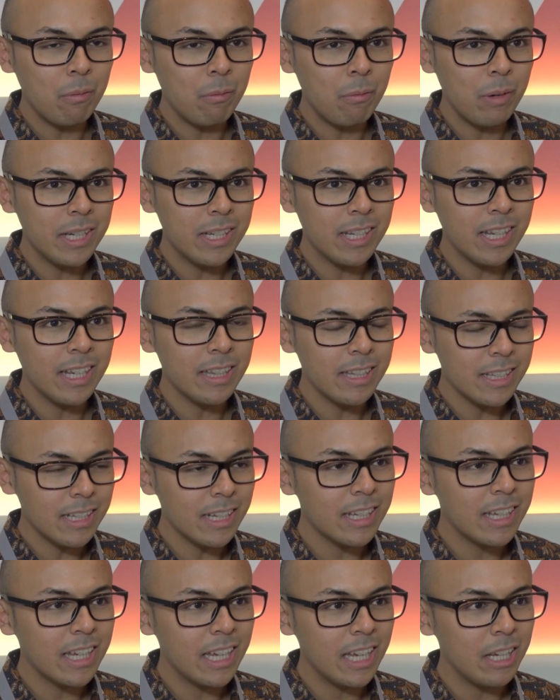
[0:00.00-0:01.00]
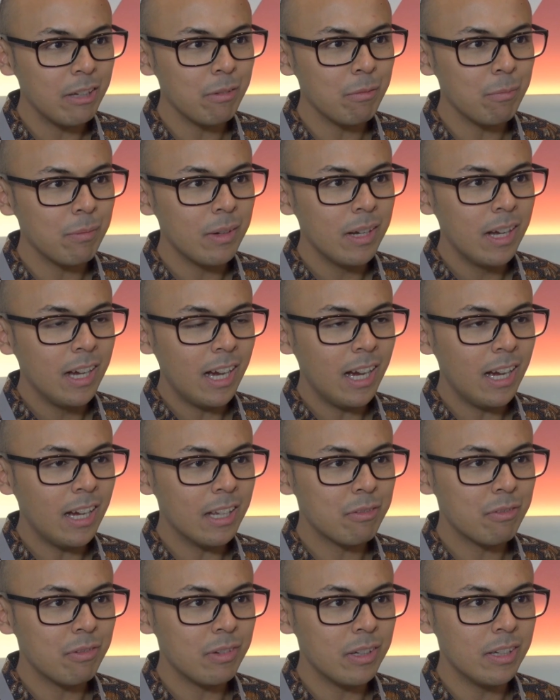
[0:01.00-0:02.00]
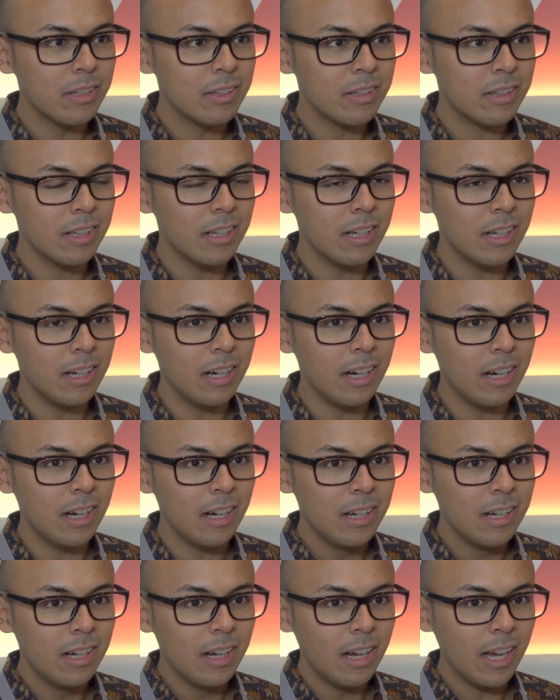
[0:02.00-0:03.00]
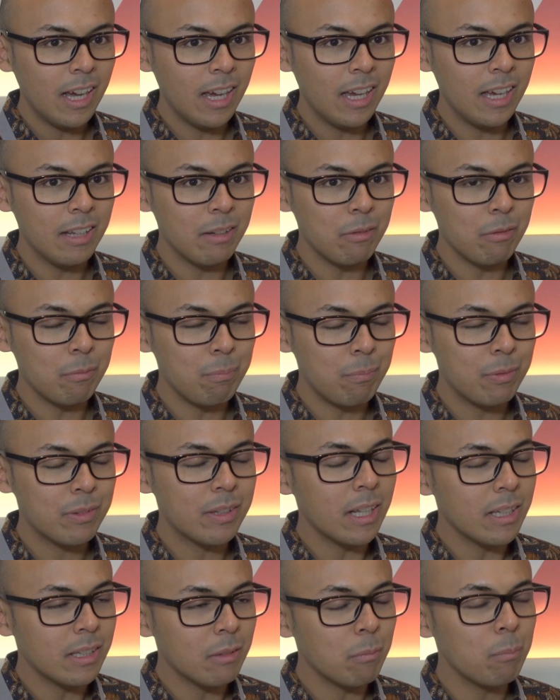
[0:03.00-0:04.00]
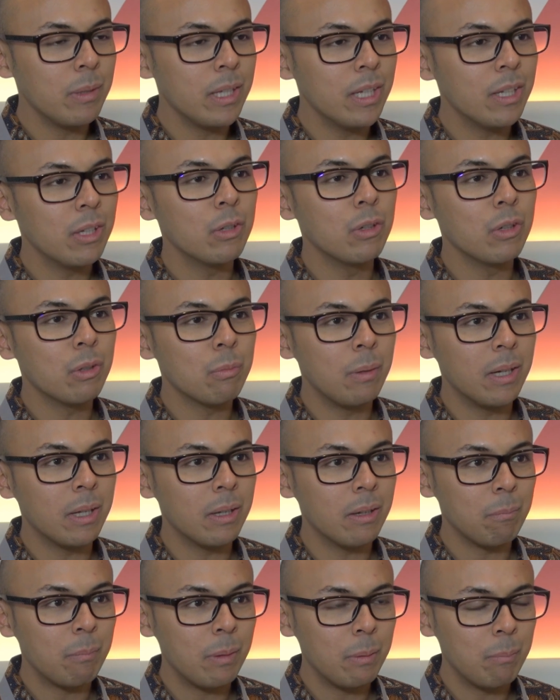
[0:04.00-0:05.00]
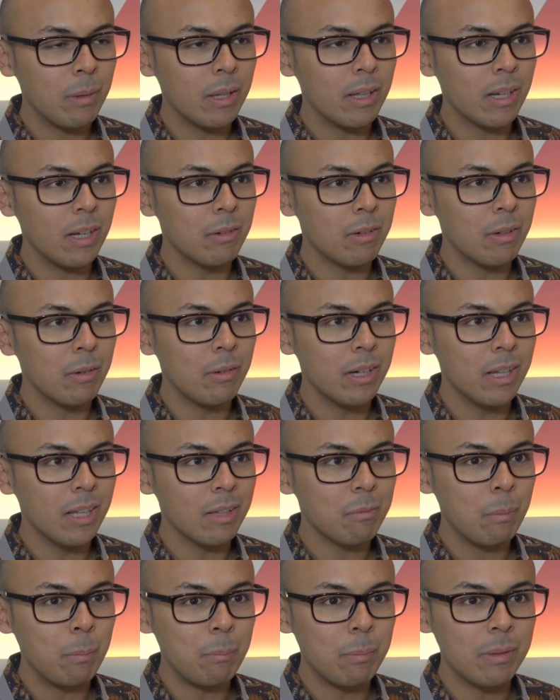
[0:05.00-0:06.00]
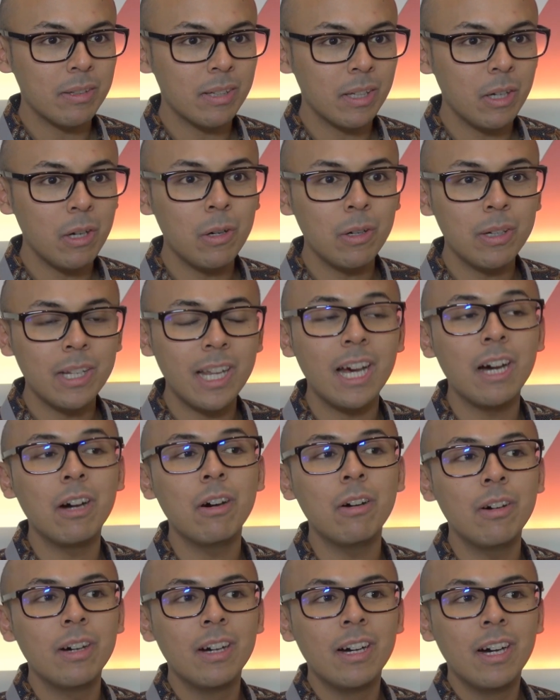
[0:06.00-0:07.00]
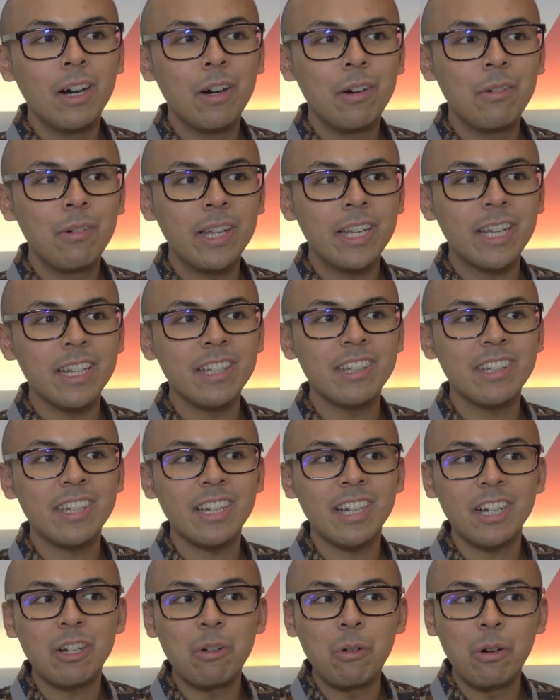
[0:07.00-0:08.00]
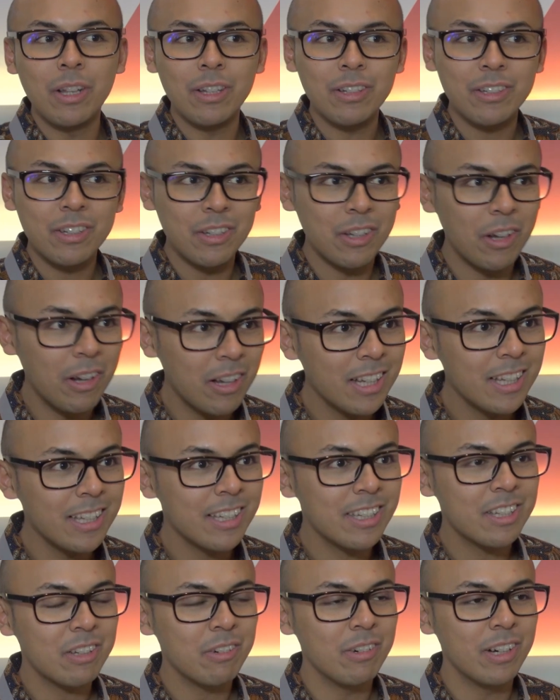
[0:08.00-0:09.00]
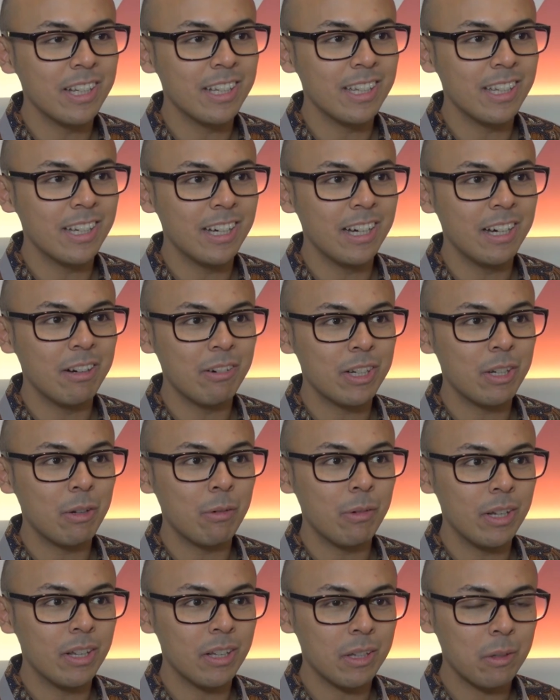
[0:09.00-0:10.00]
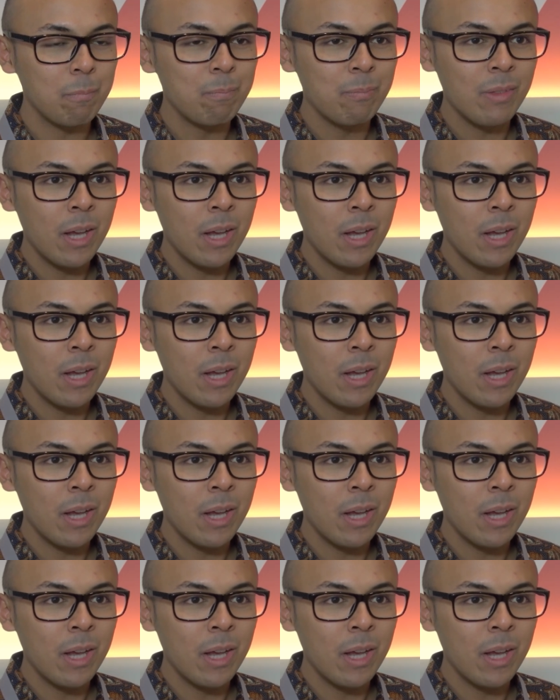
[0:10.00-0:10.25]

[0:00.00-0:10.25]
when the internet came at first, uh, and started being used by people around the world. People say, oh, now we can share the world's knowledge with, uh, with the world.